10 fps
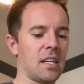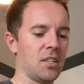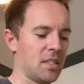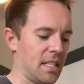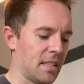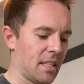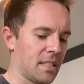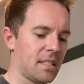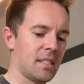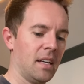I just think
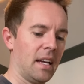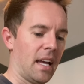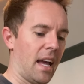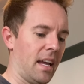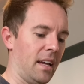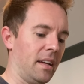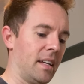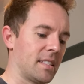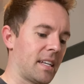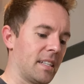this,
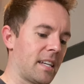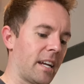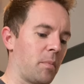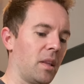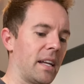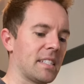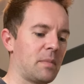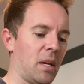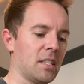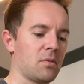it's going to take up a lot of
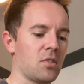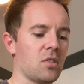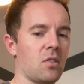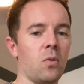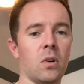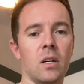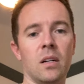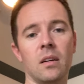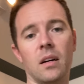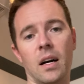space, which is
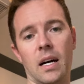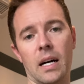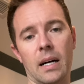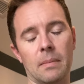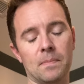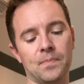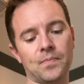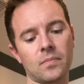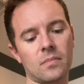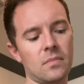cool.
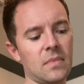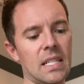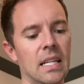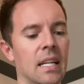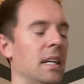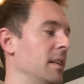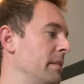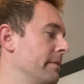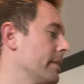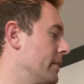
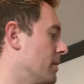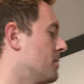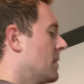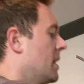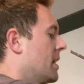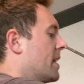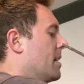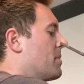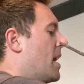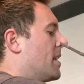And, you know,
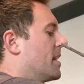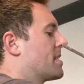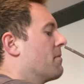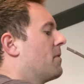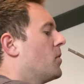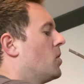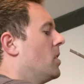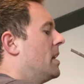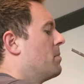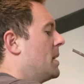keep that nice and full, and